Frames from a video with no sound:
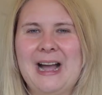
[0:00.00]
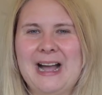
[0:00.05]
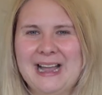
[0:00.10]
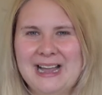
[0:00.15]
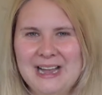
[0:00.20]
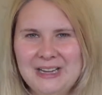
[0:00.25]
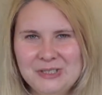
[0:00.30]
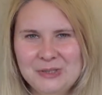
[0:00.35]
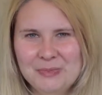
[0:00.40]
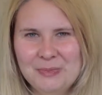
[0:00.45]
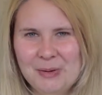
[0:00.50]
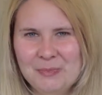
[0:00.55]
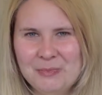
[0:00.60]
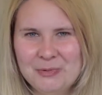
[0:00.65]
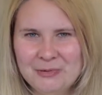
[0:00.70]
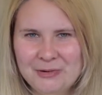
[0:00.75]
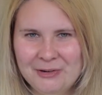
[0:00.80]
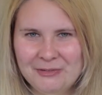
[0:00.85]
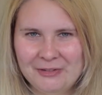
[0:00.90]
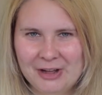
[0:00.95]
I asked my
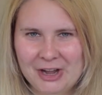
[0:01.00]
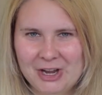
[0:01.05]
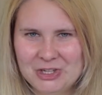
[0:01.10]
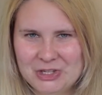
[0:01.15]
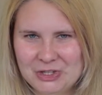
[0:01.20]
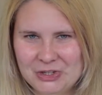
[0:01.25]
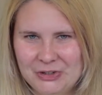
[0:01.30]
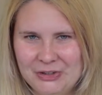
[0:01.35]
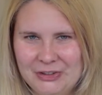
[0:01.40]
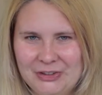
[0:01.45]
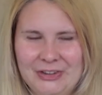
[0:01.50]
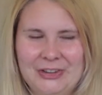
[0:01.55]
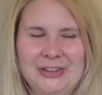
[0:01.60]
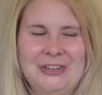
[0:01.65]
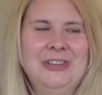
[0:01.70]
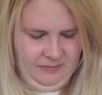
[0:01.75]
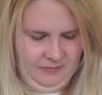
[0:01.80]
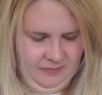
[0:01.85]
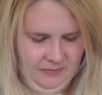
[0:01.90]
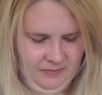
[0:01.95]
brother, Sean,
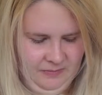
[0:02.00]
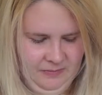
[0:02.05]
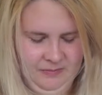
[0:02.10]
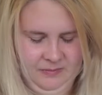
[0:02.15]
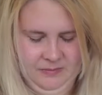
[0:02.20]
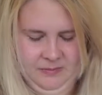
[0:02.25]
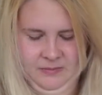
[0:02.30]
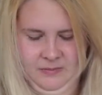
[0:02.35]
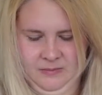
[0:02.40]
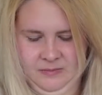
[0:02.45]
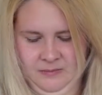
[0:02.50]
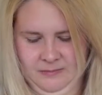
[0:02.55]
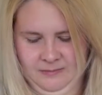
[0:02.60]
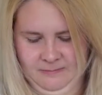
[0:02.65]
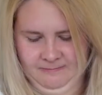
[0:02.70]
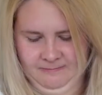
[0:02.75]
to send